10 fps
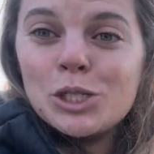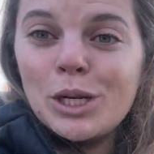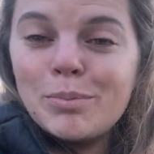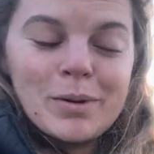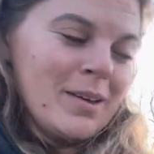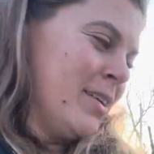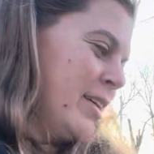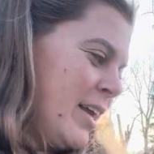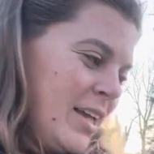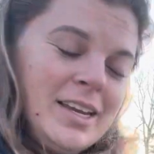cheap
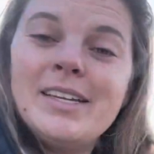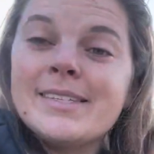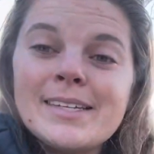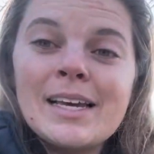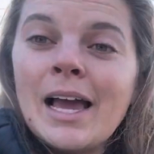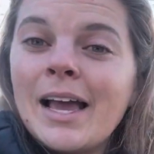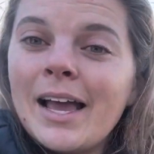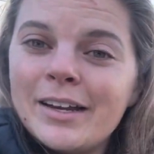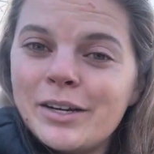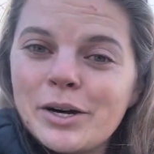and easy
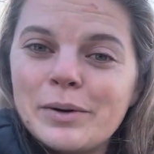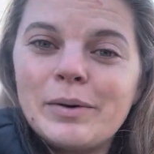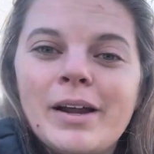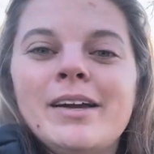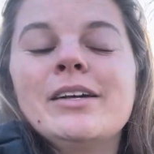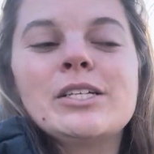and known.